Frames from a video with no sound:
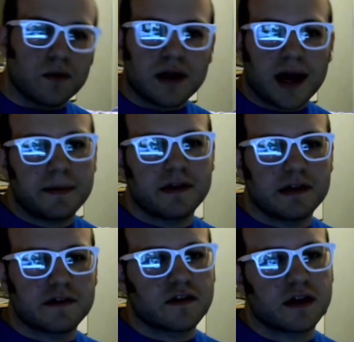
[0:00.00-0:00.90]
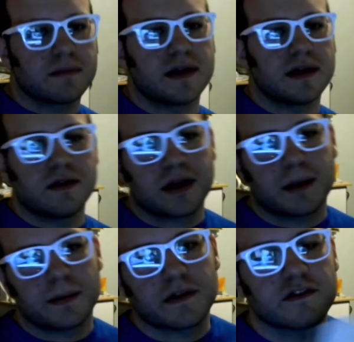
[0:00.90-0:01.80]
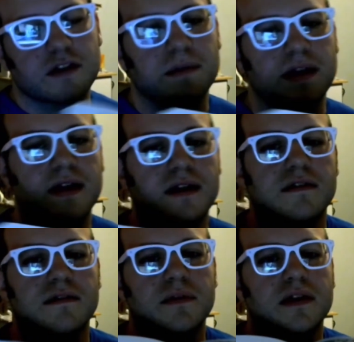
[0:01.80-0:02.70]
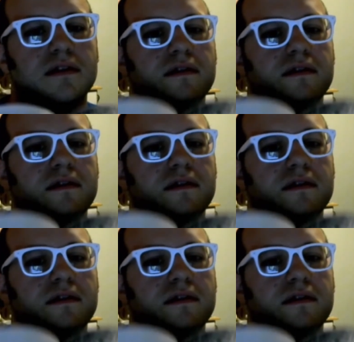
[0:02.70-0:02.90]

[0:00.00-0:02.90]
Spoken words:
copyright strike me. Don't copyright strike me, guys. Please,